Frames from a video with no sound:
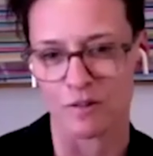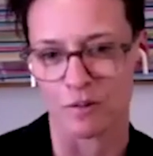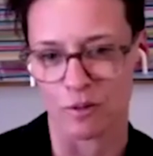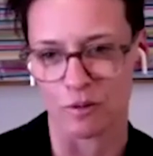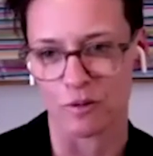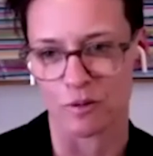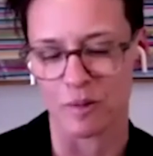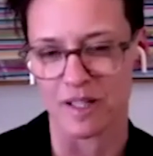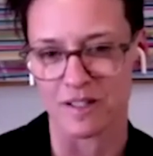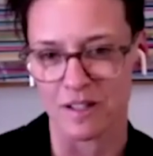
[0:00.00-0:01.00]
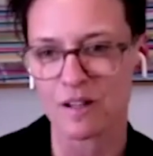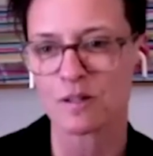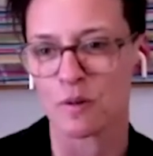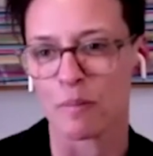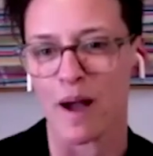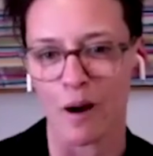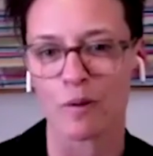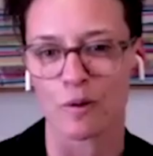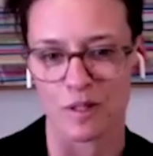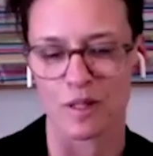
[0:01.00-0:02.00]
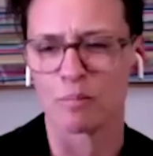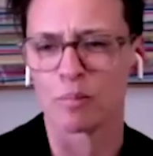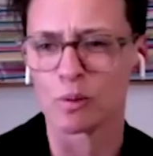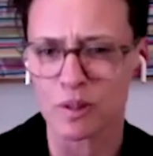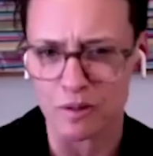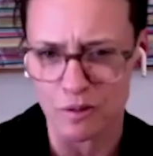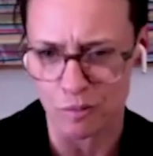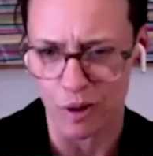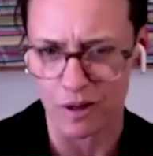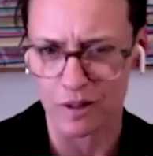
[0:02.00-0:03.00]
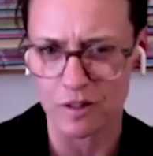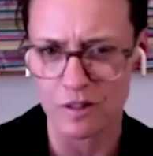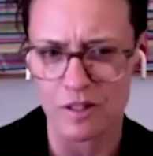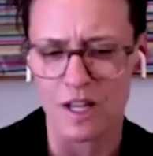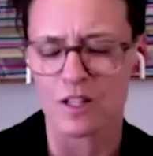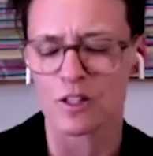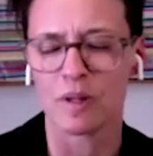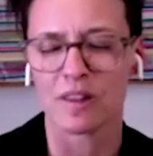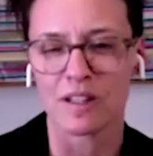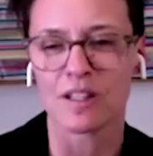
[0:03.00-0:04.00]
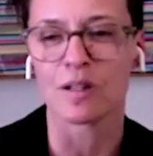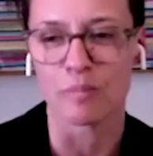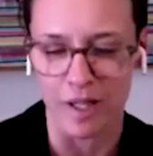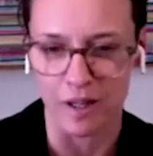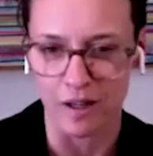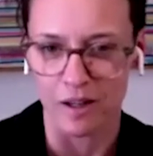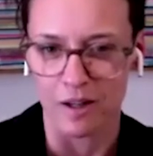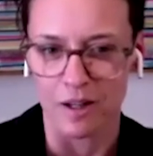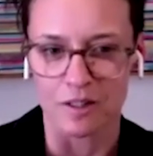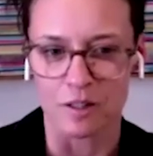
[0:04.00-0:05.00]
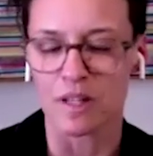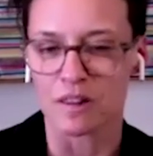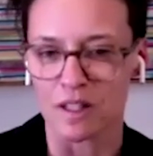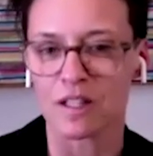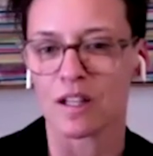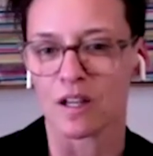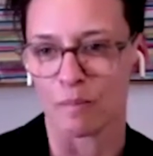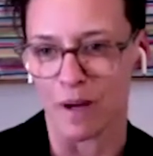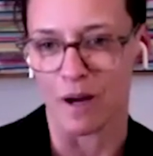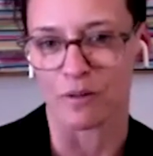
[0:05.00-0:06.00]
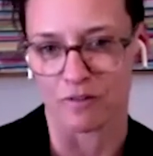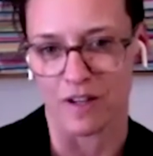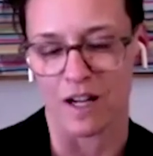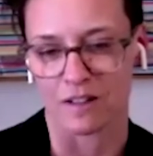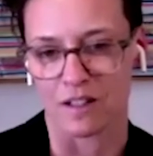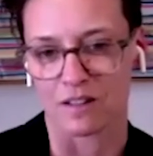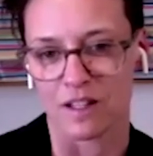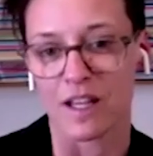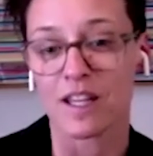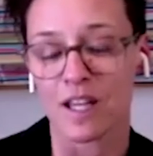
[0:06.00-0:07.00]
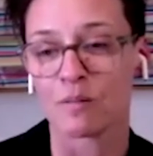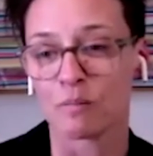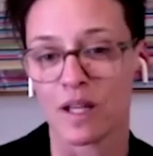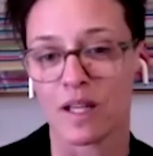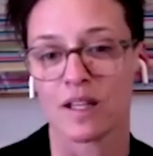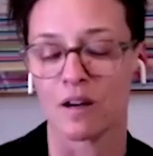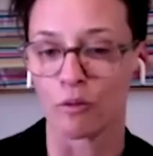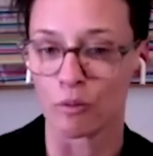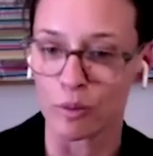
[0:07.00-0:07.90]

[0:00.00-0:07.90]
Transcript: with cancel culture, because it also empowers and emboldens marketers to be thinking bigger, to be thinking about the fact that they can make